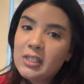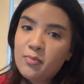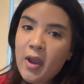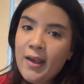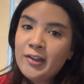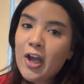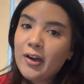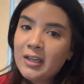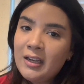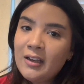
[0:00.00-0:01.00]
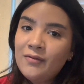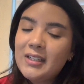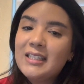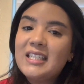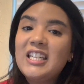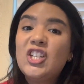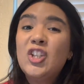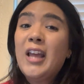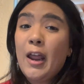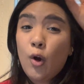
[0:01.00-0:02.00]
span long enough to teach
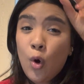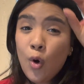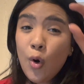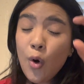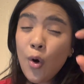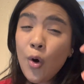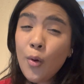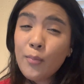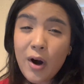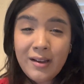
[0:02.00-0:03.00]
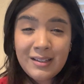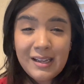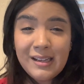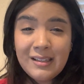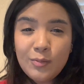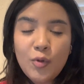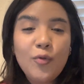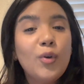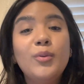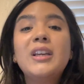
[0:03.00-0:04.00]
that whole process
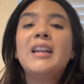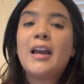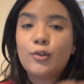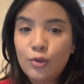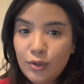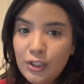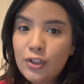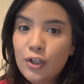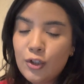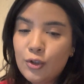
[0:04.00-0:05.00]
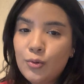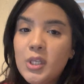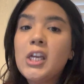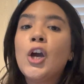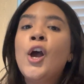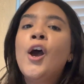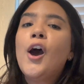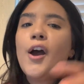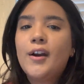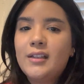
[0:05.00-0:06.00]
before we can actually start doing
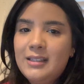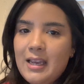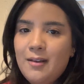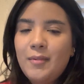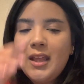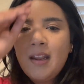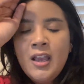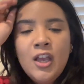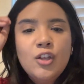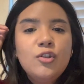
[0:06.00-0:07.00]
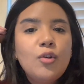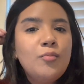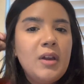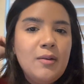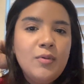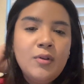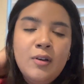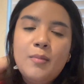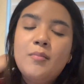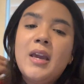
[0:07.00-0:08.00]
our assignment. So
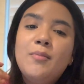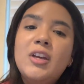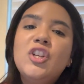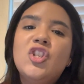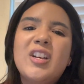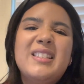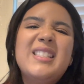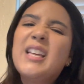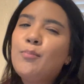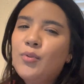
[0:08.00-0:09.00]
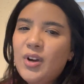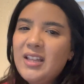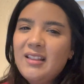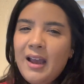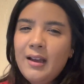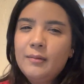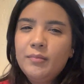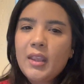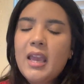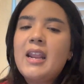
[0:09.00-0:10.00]
maybe just separate that
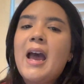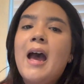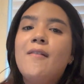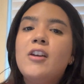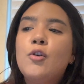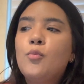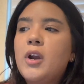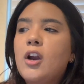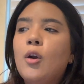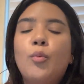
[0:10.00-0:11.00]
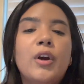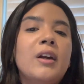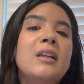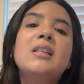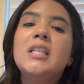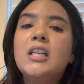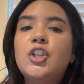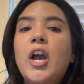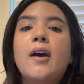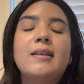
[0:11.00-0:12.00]
and have it where we're going to teach
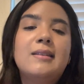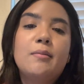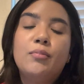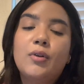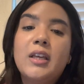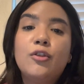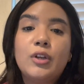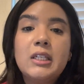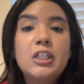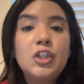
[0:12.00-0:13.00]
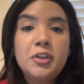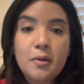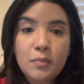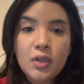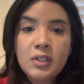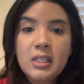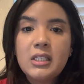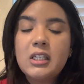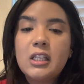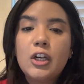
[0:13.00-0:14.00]
how to separate 3-digit numbers
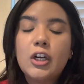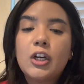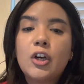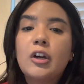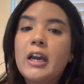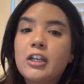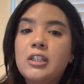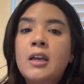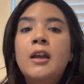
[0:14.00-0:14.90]
into their correct